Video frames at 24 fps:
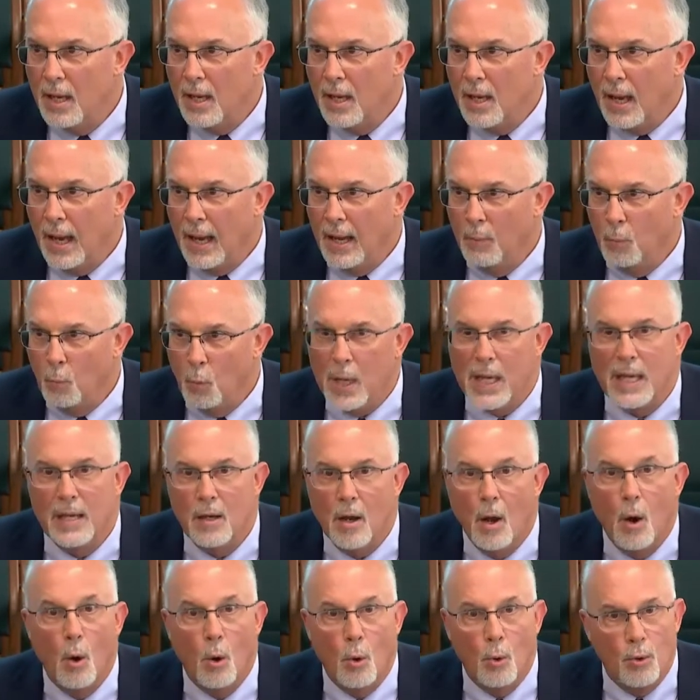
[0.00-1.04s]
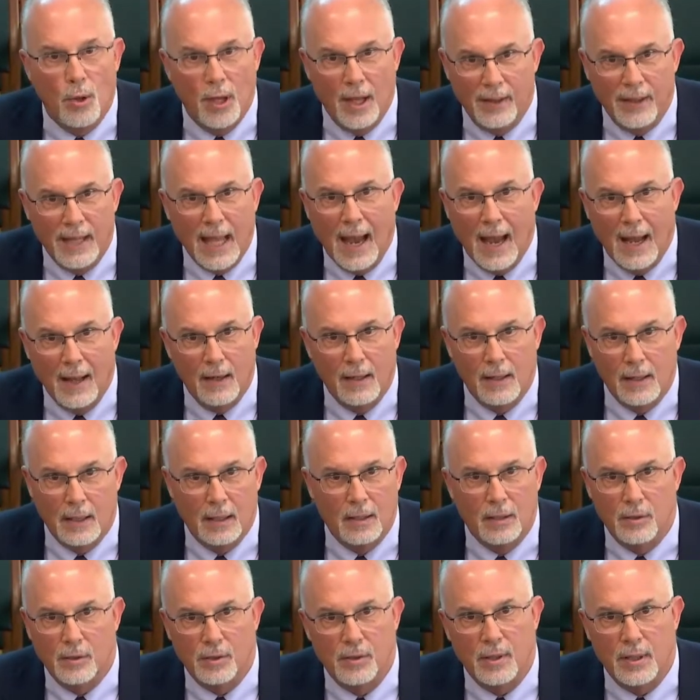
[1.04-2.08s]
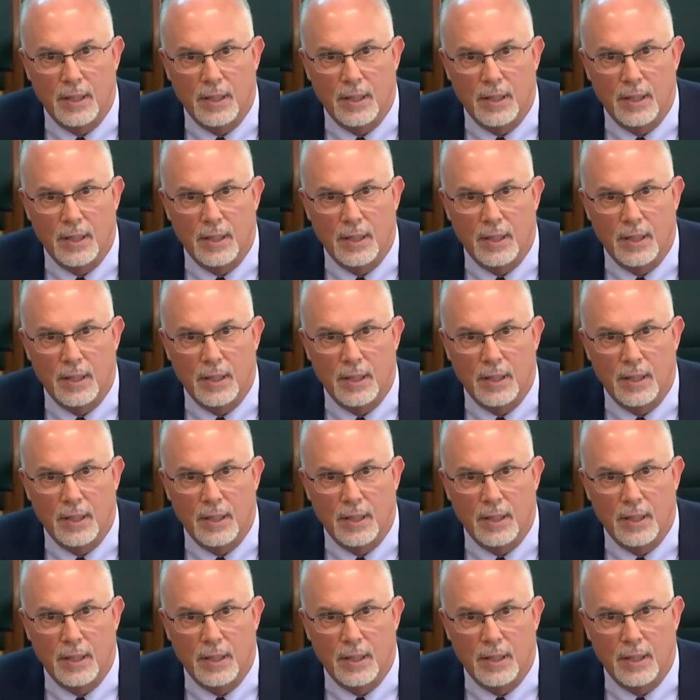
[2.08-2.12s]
And we know that that is